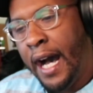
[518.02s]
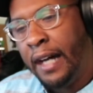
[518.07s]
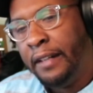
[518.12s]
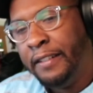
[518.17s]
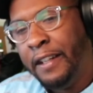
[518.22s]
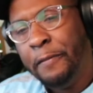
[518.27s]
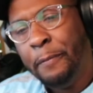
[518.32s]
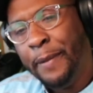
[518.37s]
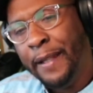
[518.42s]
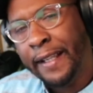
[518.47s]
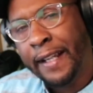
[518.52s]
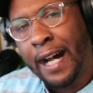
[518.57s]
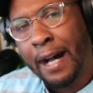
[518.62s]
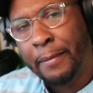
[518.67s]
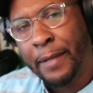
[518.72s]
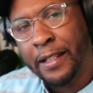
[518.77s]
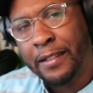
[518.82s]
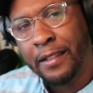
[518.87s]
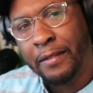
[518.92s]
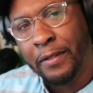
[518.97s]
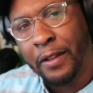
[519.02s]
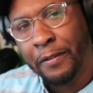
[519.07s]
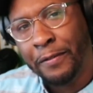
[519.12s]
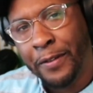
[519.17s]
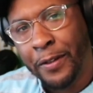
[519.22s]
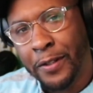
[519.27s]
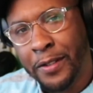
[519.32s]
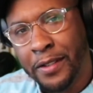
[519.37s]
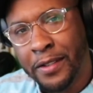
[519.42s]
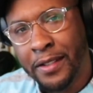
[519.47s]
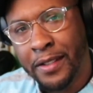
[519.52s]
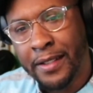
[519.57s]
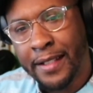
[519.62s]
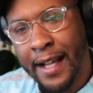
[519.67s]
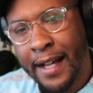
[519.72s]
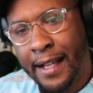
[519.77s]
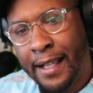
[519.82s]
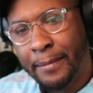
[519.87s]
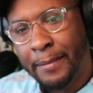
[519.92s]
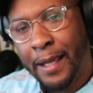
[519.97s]
leave them in the comments of your first
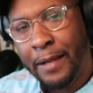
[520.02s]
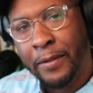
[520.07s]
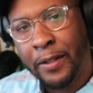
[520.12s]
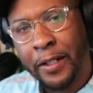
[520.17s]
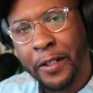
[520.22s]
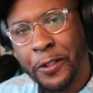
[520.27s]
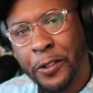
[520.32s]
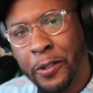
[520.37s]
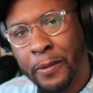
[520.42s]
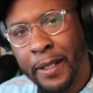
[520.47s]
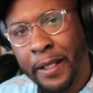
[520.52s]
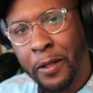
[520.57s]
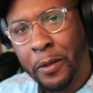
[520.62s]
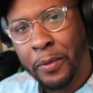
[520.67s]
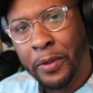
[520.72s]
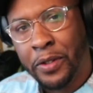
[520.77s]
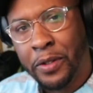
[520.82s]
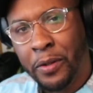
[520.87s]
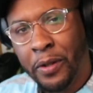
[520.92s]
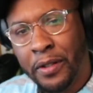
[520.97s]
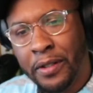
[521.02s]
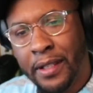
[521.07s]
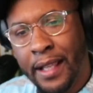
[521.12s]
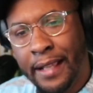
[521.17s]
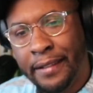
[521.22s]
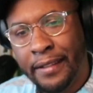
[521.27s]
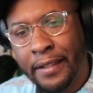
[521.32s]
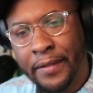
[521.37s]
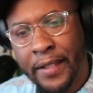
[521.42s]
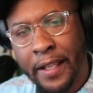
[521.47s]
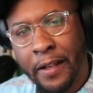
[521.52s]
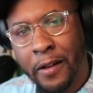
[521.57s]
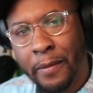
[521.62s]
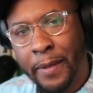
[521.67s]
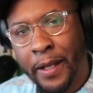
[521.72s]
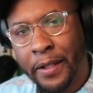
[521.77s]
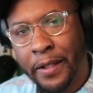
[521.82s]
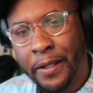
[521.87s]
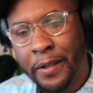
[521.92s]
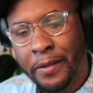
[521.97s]
time ever contributing open source. I'd love to hear
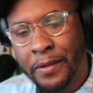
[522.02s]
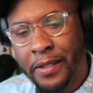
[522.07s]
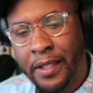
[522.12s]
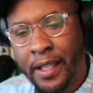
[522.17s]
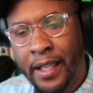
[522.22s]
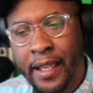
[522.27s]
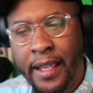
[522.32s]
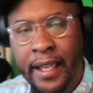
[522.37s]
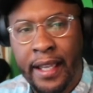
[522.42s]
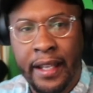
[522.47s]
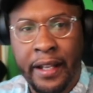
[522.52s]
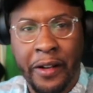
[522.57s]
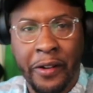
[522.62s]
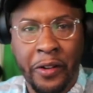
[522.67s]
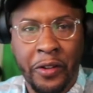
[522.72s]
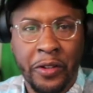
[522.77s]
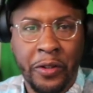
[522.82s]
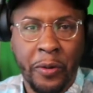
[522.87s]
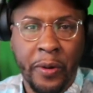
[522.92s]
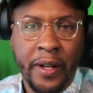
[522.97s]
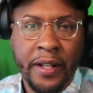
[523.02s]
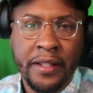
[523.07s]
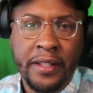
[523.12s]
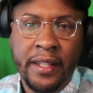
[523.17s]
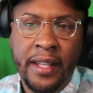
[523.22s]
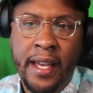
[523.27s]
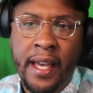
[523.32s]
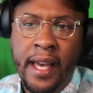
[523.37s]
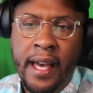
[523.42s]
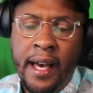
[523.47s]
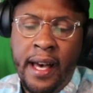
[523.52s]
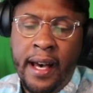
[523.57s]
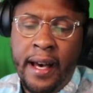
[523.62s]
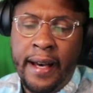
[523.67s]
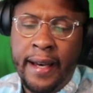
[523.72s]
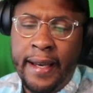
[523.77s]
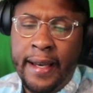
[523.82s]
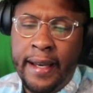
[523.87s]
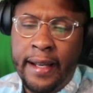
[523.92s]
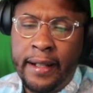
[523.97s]
about those and hear the stories.
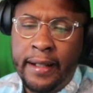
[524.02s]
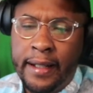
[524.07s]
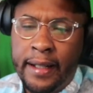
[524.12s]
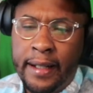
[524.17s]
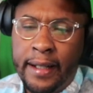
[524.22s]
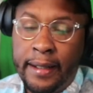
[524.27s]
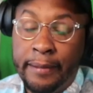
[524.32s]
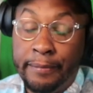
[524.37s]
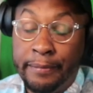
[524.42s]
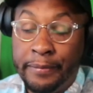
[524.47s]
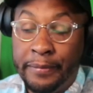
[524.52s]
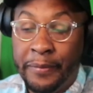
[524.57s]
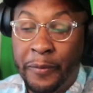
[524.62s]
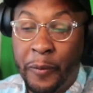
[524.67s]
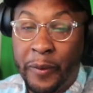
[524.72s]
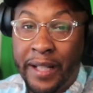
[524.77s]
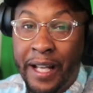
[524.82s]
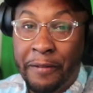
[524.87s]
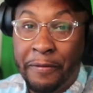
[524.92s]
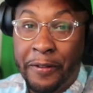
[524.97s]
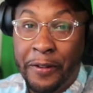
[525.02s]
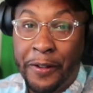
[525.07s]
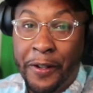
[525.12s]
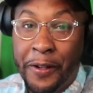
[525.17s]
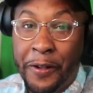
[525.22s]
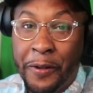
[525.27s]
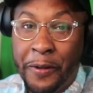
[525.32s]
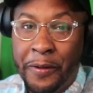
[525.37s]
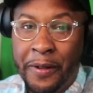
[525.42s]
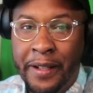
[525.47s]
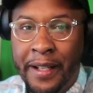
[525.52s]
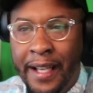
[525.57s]
And without further ado,